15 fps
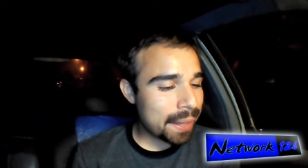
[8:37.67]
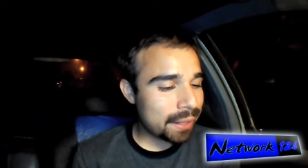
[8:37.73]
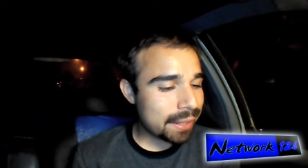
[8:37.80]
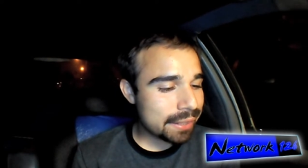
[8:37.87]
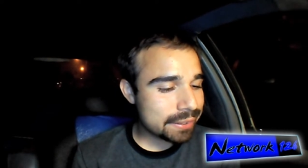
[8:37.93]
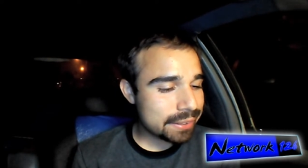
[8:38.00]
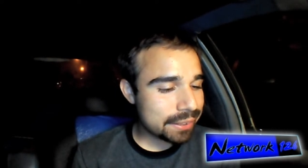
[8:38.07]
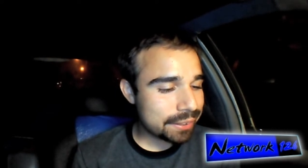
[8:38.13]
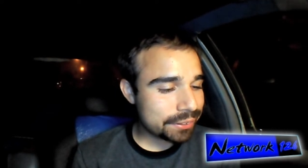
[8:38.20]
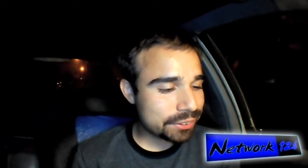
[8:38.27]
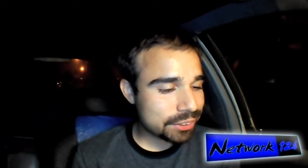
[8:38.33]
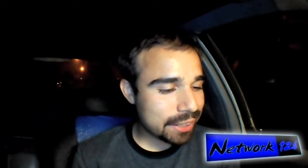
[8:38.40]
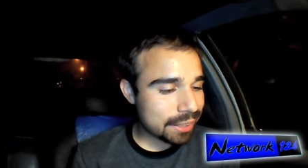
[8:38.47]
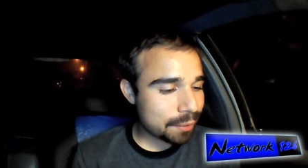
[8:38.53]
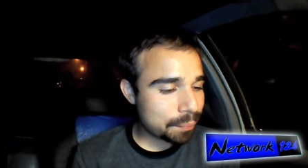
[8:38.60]
they like to
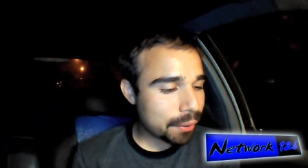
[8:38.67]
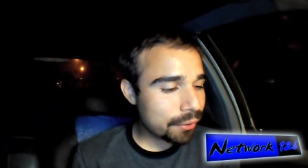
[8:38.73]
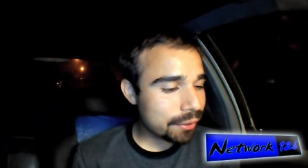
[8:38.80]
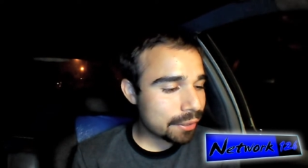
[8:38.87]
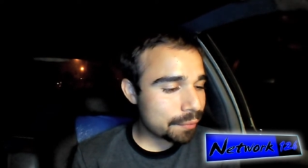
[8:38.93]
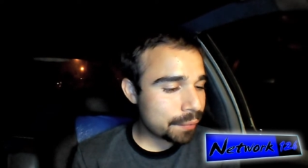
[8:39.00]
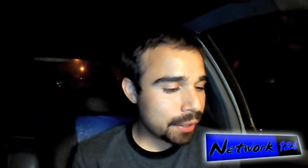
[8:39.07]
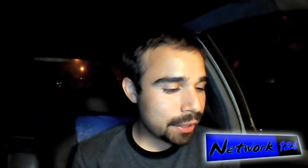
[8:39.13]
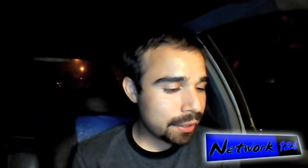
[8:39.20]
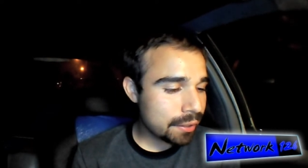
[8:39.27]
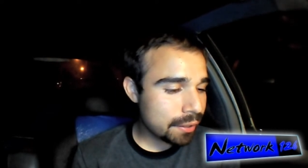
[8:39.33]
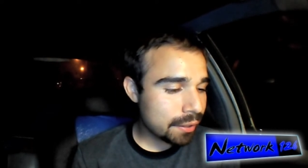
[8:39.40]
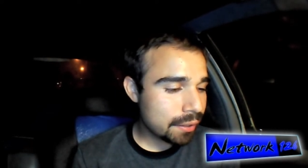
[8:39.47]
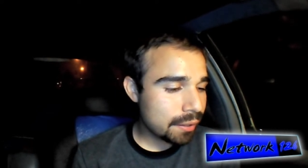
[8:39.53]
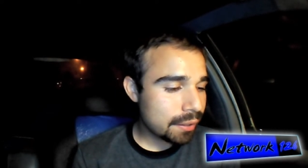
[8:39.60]
try to poke at me.
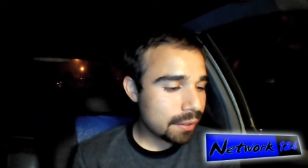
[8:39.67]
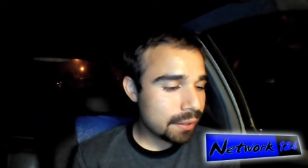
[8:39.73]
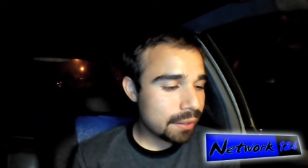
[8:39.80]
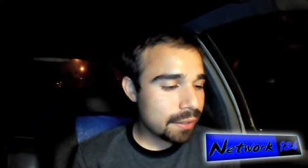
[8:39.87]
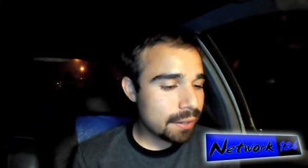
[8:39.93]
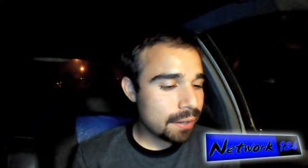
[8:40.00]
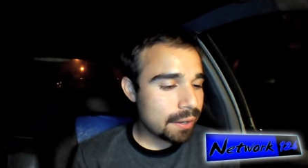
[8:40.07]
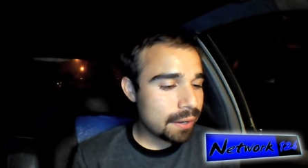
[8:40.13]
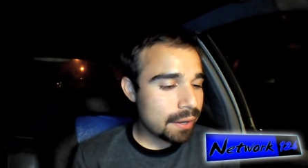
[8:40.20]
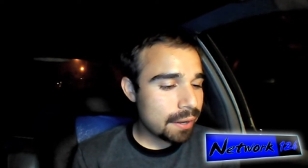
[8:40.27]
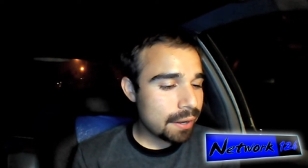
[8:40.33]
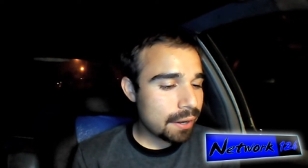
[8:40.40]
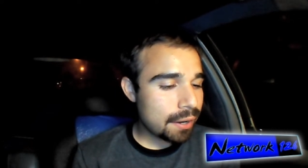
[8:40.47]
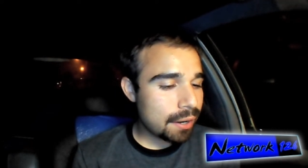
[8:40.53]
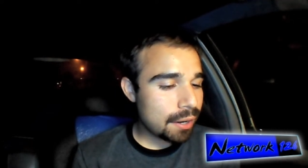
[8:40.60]

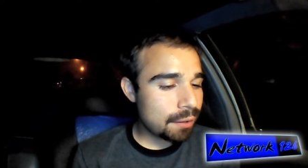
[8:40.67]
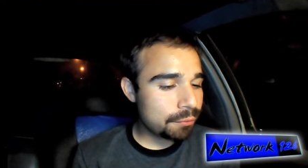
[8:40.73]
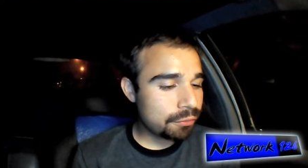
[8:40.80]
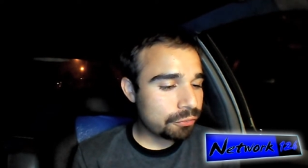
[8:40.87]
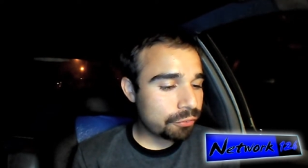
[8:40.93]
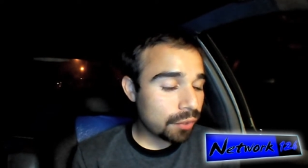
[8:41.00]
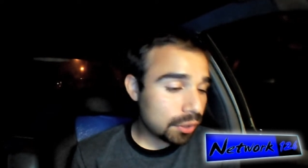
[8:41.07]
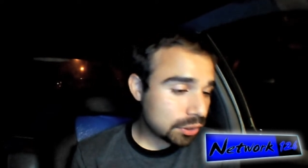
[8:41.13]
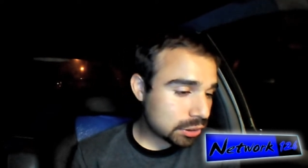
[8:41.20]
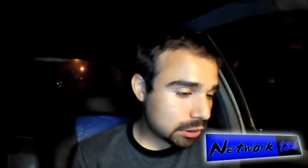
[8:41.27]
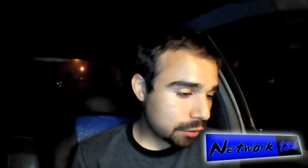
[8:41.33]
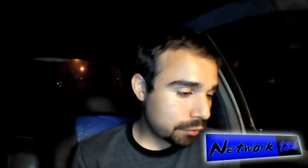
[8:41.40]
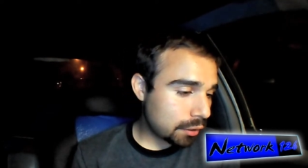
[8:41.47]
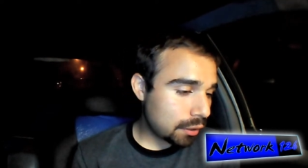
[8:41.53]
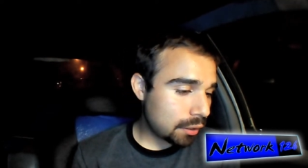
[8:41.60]
Um,
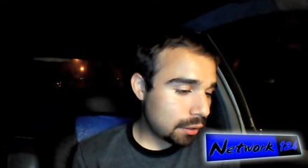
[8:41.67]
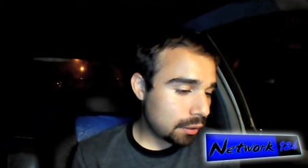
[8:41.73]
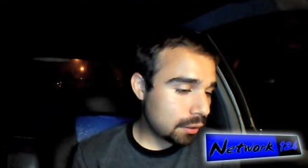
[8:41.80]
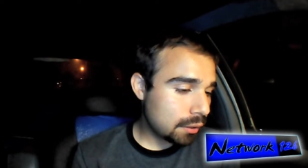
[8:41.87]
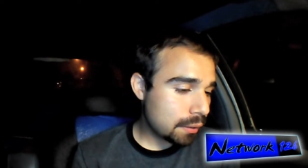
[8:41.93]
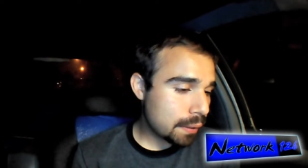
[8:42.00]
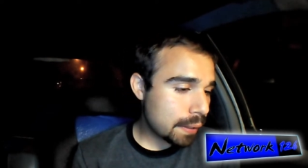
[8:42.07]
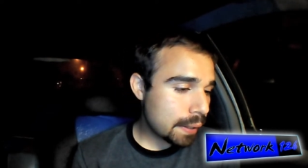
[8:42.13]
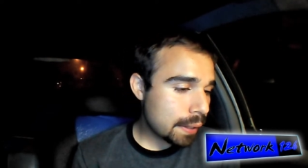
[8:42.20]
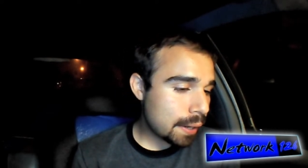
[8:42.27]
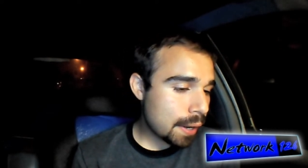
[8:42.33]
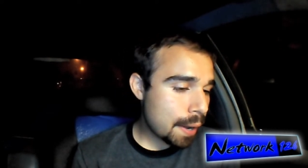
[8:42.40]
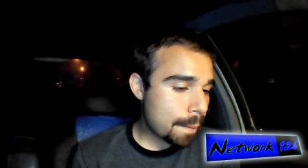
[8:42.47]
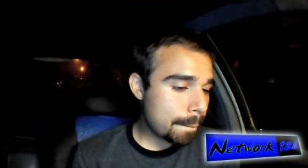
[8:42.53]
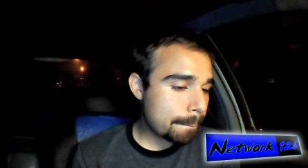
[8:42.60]
first of all,
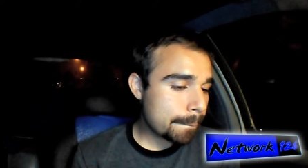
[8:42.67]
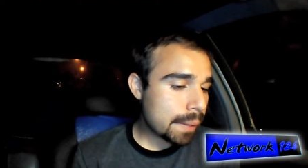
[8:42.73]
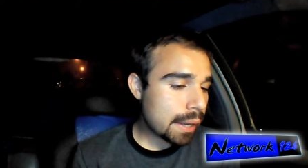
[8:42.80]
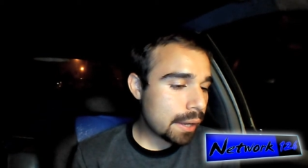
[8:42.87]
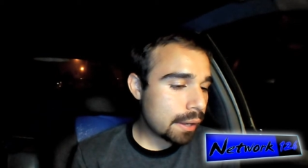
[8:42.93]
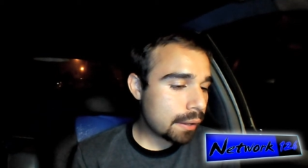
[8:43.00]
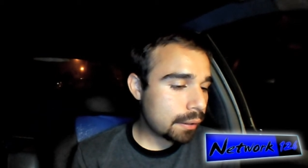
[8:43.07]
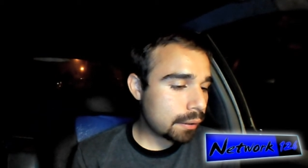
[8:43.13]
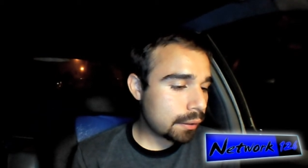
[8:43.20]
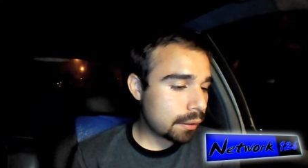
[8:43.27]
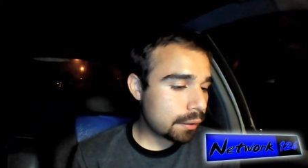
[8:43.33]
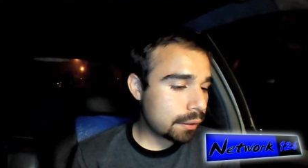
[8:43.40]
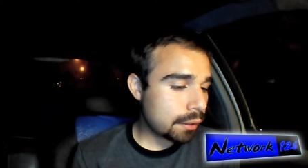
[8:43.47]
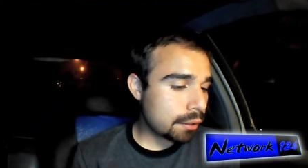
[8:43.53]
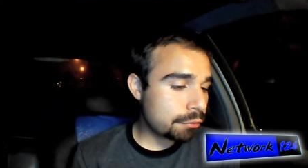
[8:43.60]
um,
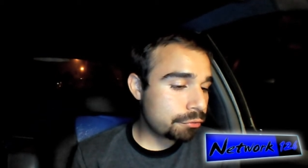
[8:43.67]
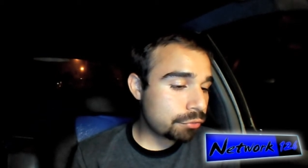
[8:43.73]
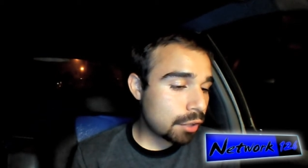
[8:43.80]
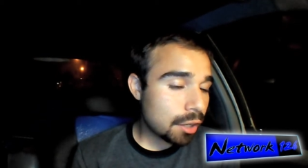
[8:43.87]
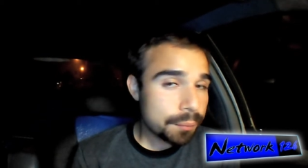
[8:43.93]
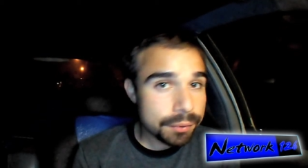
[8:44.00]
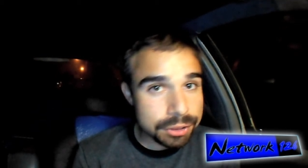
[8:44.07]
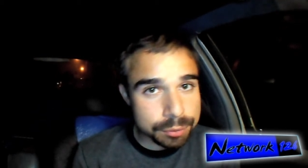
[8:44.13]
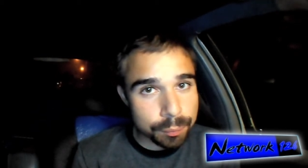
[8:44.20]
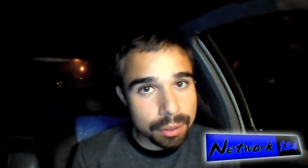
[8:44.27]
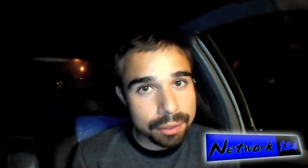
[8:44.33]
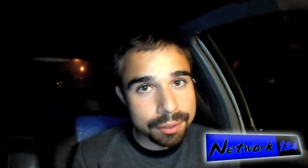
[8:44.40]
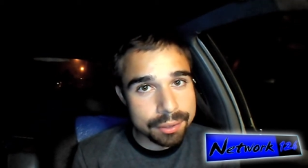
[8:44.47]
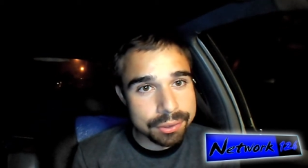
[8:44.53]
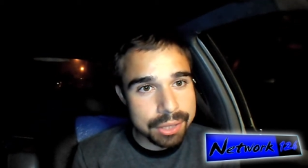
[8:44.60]
the farmers
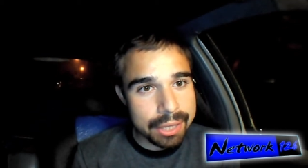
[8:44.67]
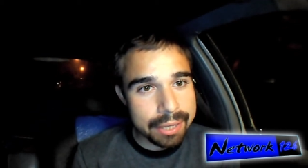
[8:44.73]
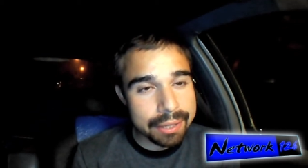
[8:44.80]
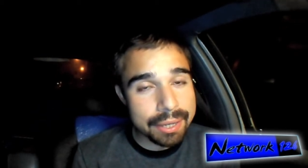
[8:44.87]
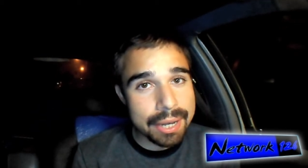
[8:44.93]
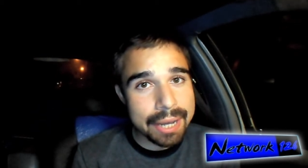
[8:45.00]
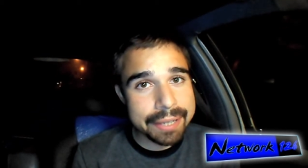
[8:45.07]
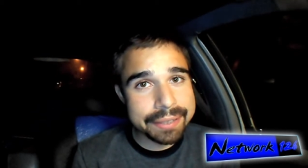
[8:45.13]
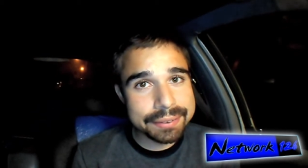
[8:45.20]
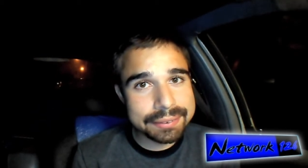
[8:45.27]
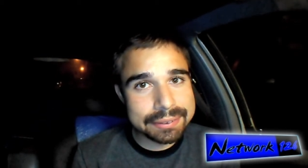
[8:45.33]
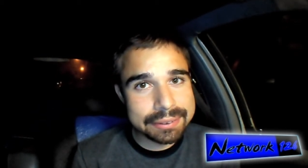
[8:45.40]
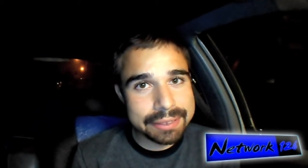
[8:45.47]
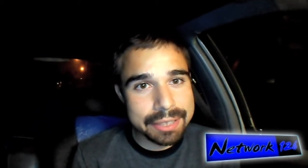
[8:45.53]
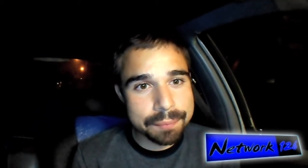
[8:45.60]
market thing I
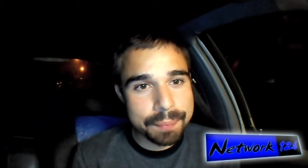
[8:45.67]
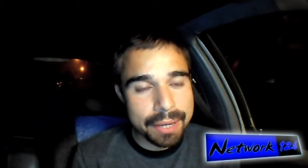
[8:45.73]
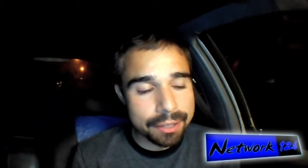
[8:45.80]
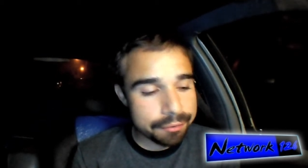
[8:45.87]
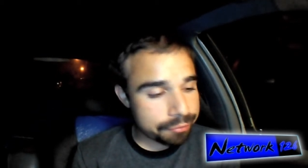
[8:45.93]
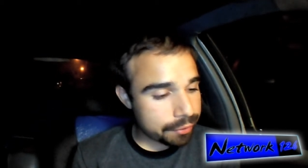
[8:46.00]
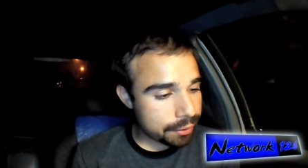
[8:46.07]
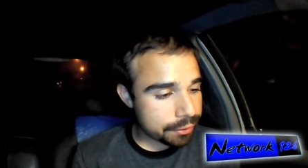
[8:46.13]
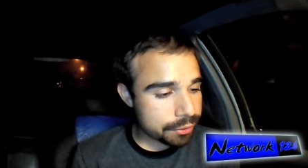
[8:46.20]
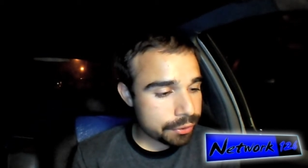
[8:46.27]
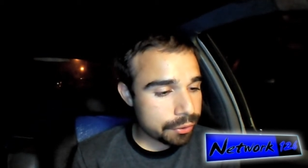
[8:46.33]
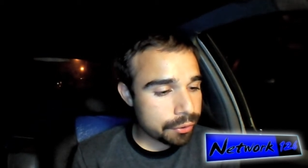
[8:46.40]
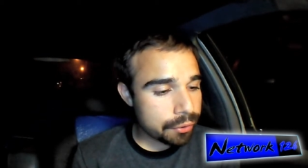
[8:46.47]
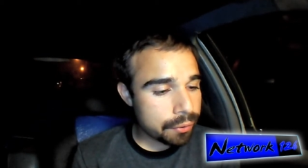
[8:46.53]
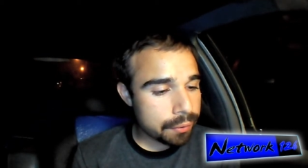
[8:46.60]
can see a benefit
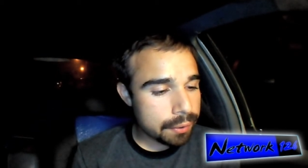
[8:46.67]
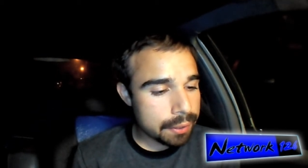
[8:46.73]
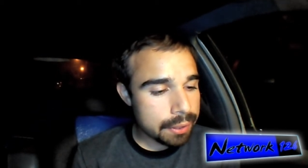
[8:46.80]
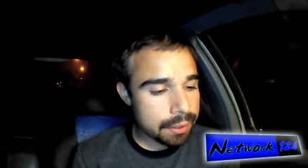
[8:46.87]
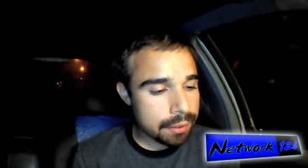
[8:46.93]
to